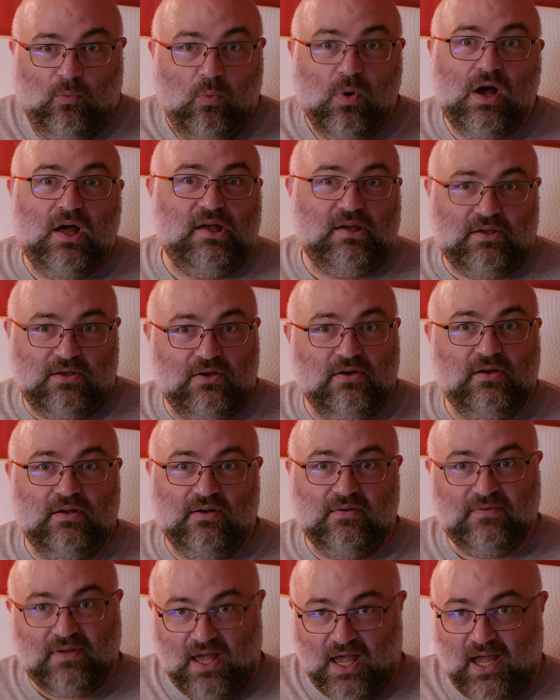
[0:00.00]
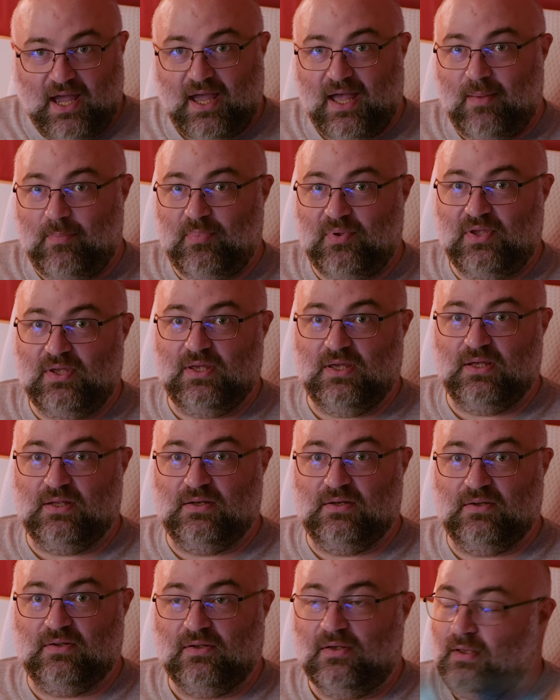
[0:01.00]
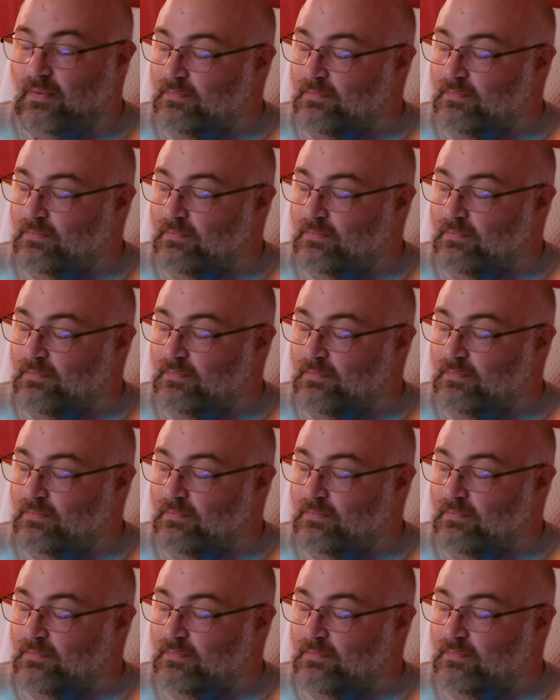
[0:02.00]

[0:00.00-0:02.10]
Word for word: What could have happened?